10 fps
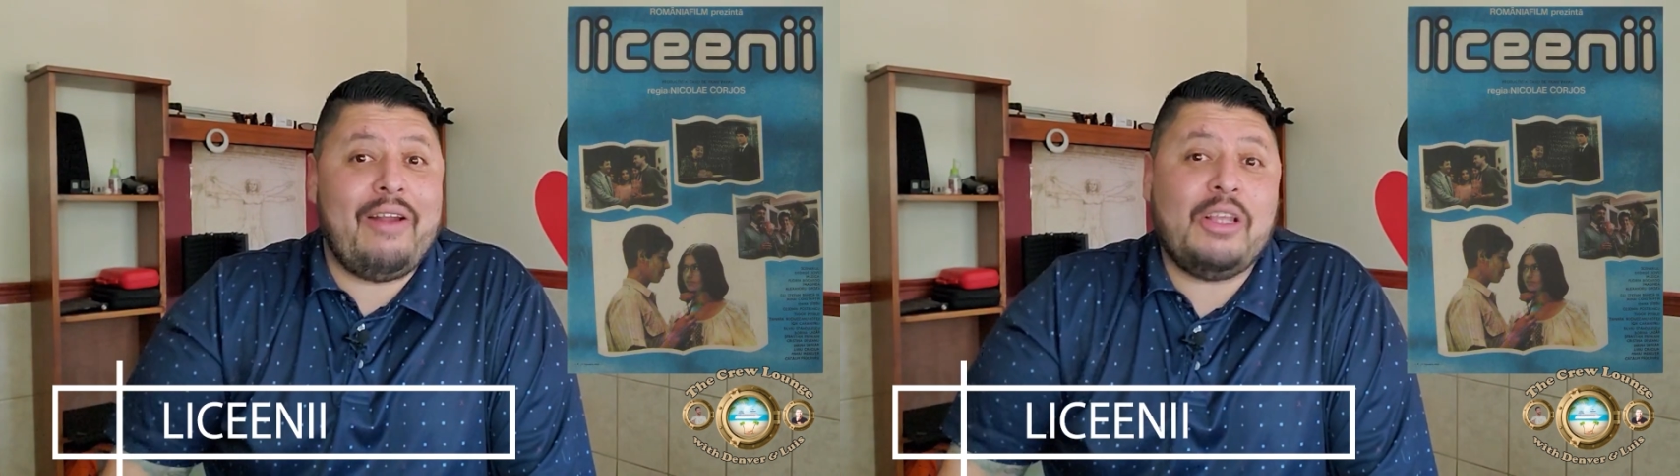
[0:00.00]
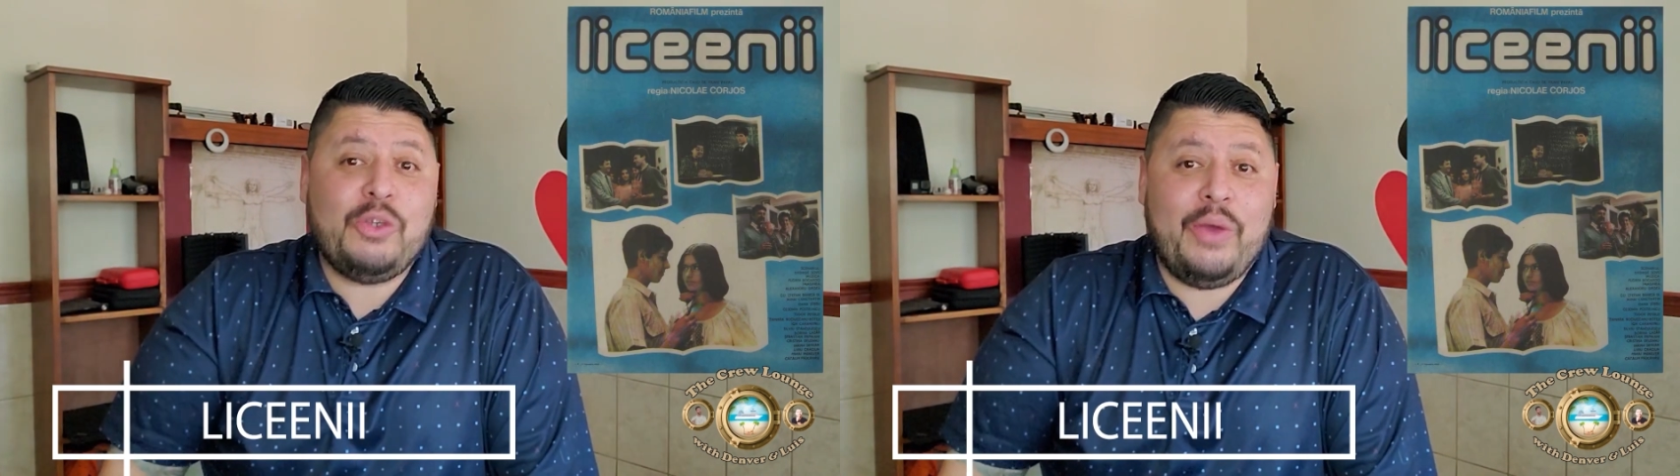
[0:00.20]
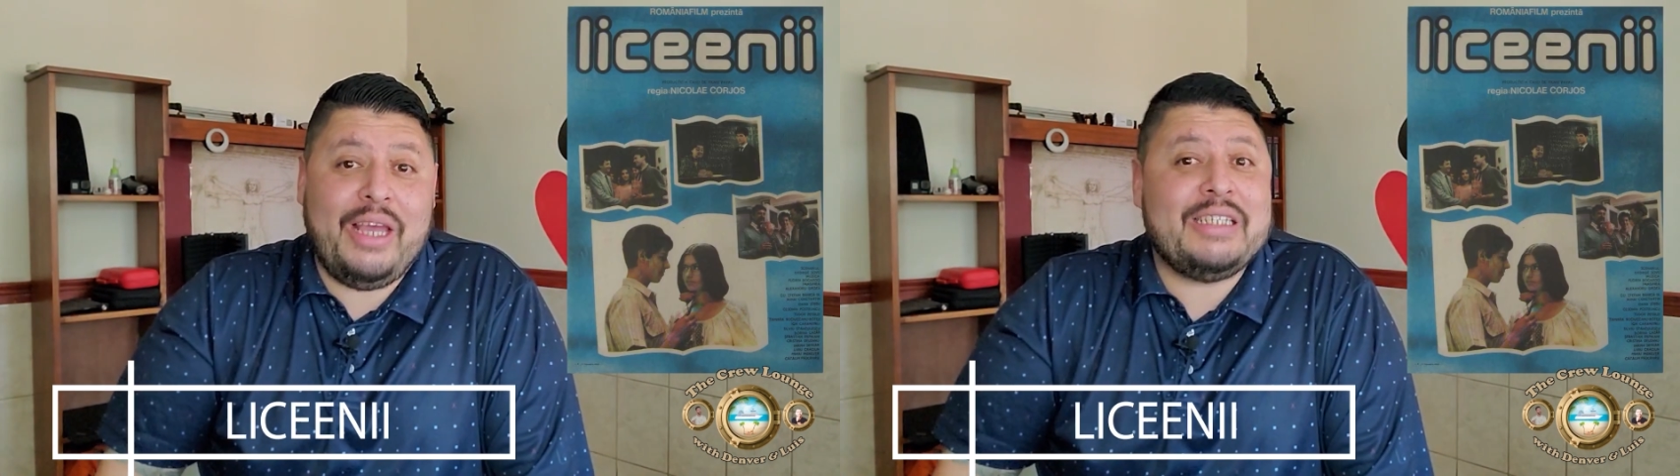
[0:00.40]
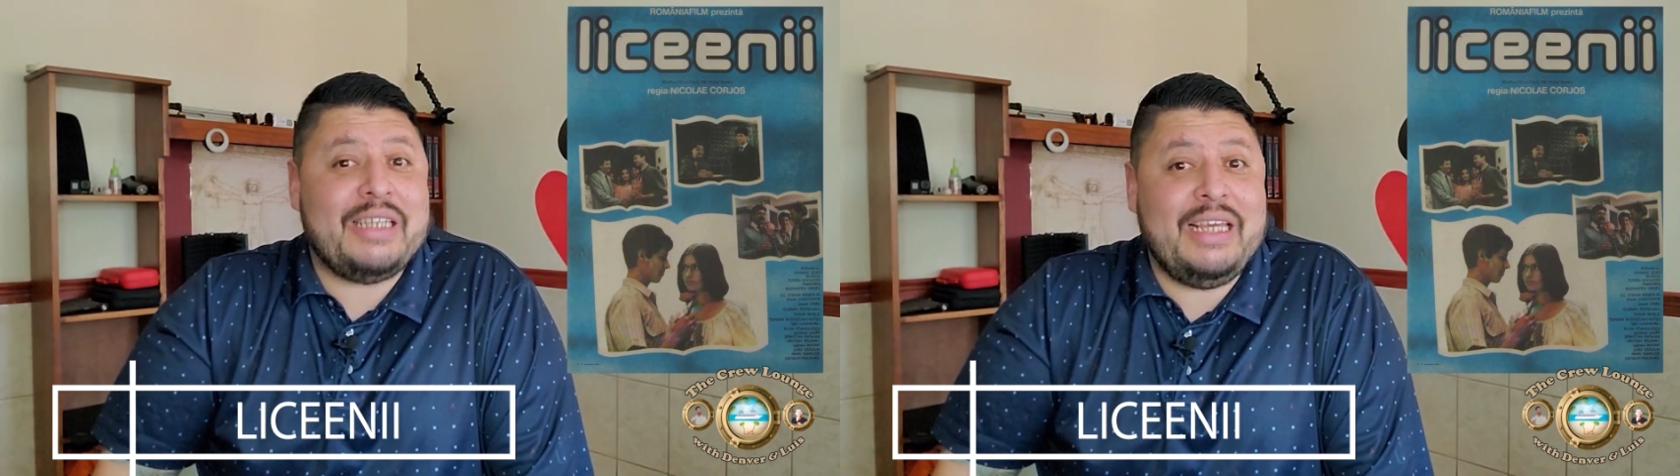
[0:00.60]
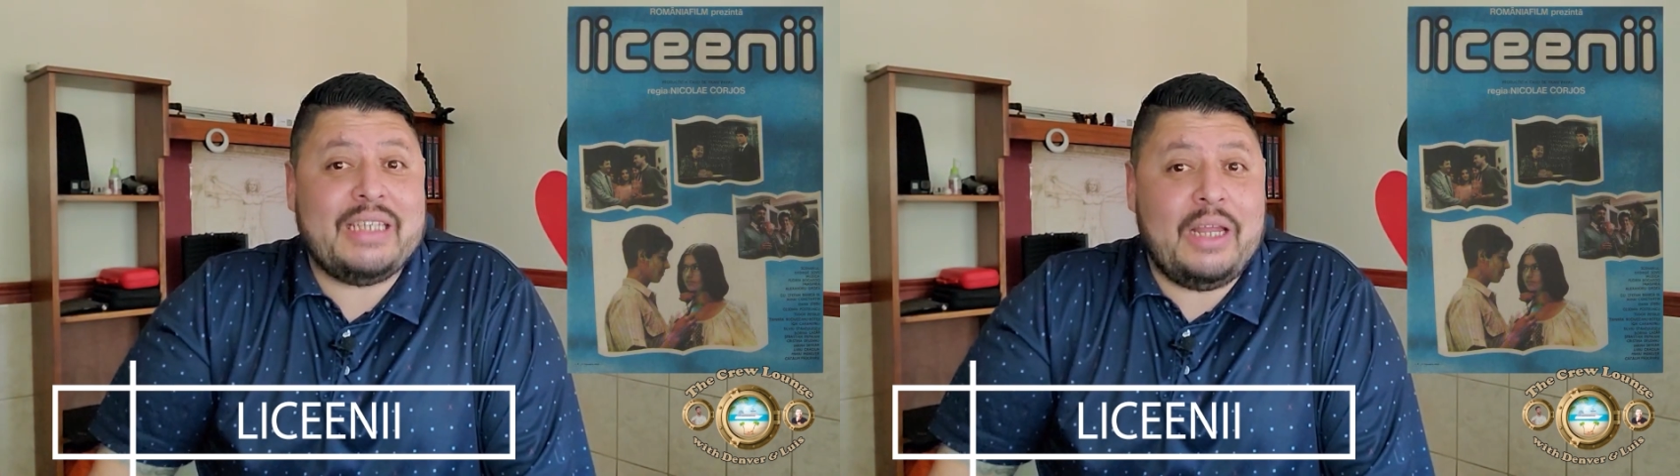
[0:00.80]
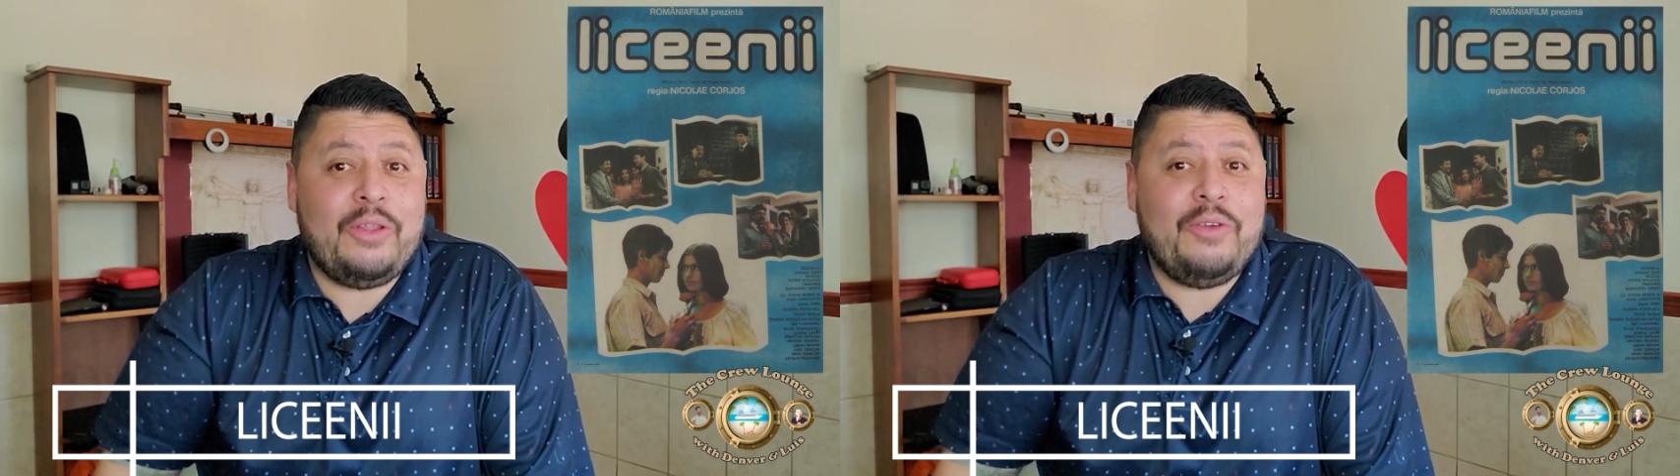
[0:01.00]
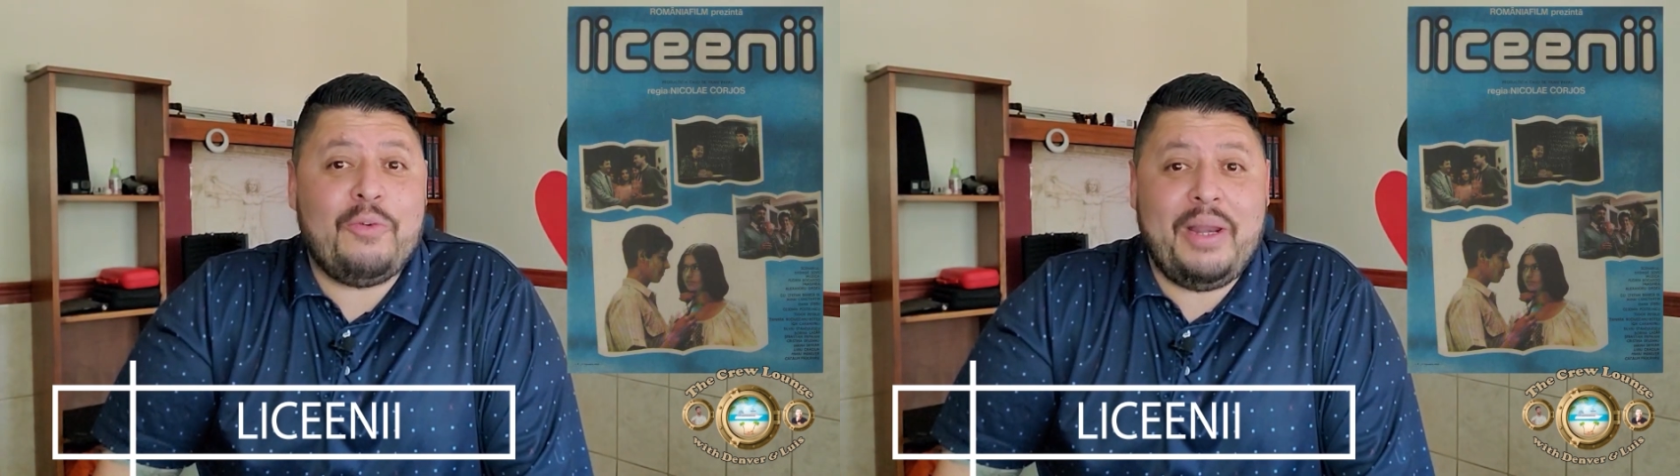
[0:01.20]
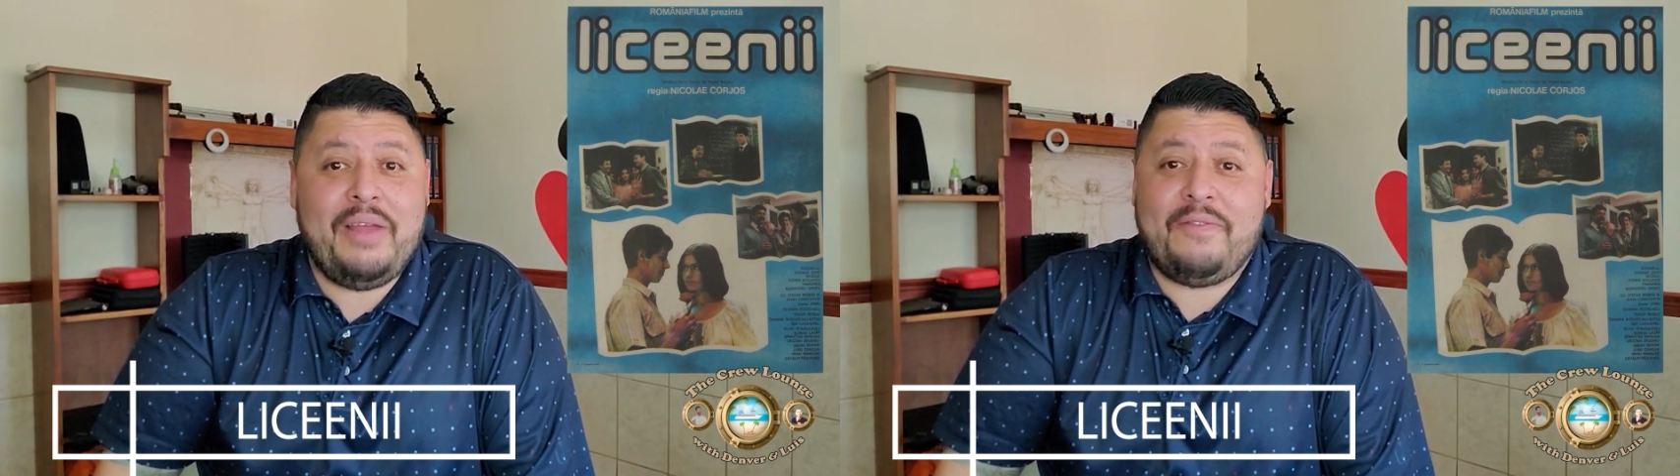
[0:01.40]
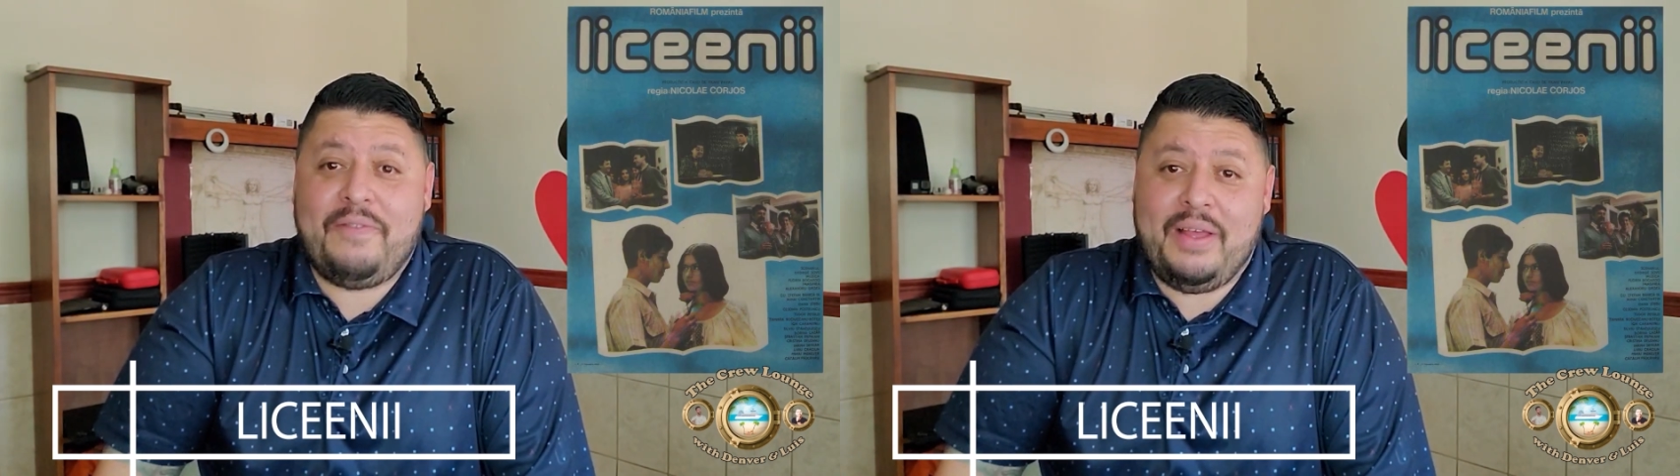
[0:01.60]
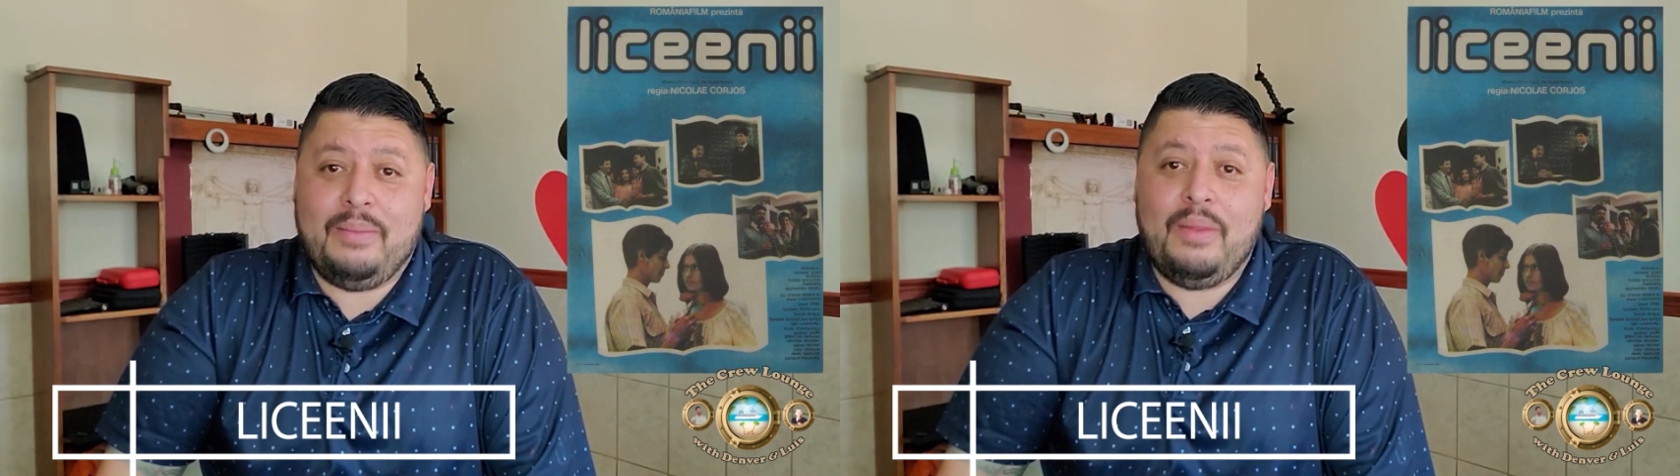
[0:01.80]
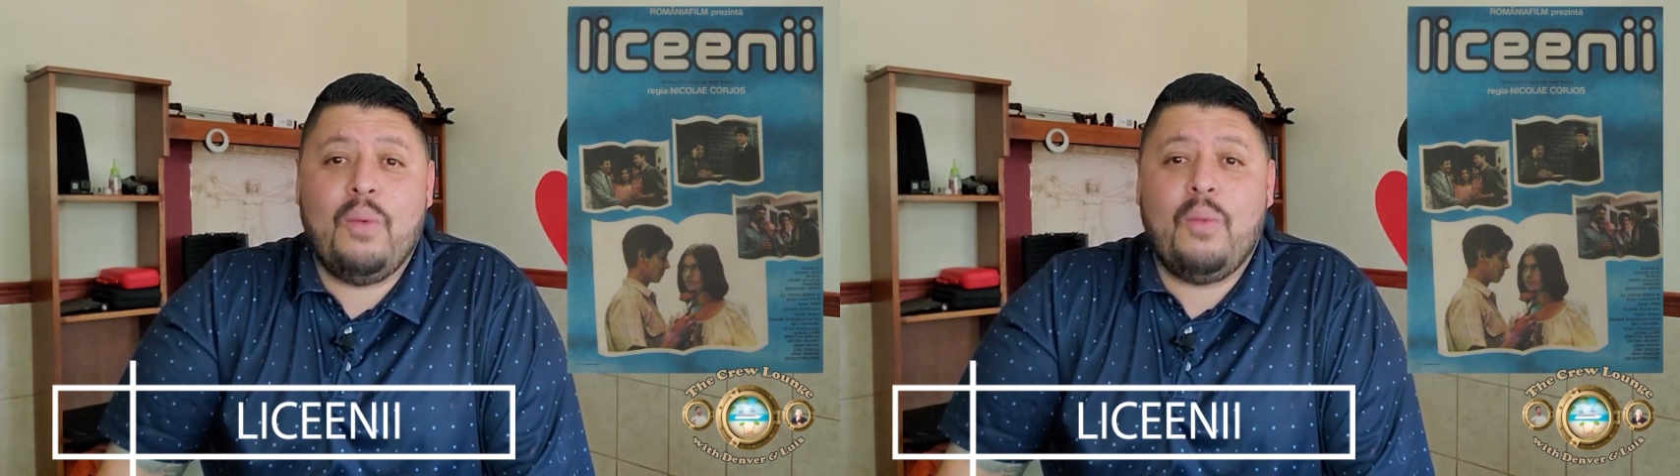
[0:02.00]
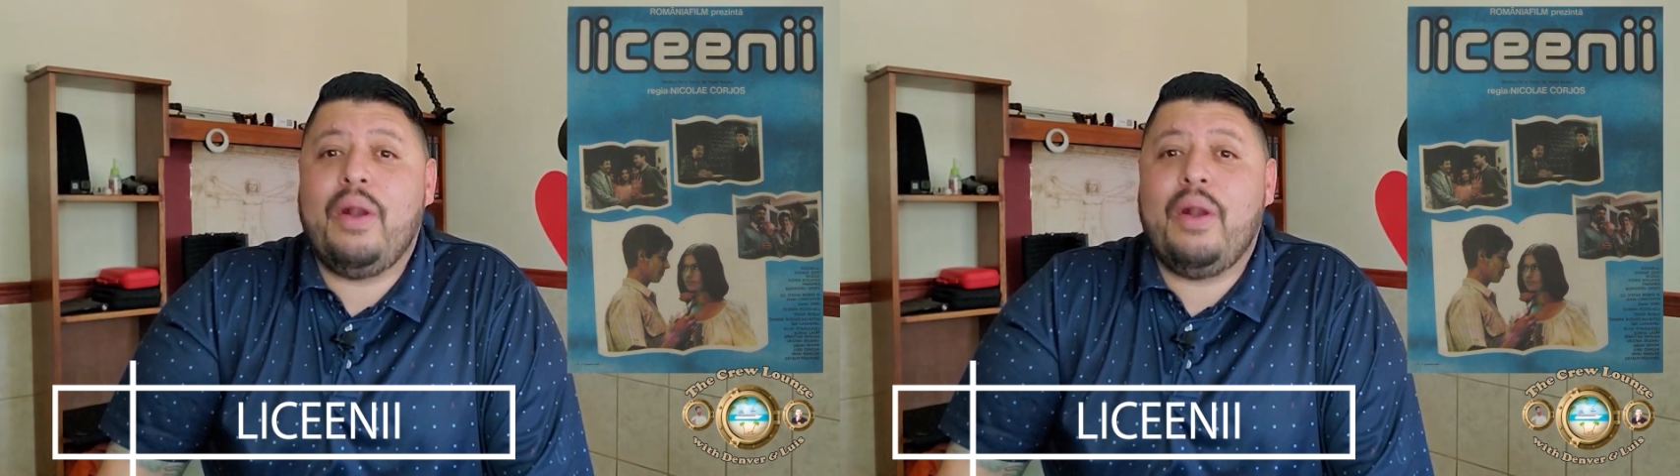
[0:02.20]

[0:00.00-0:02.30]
Graduates is another Romanian film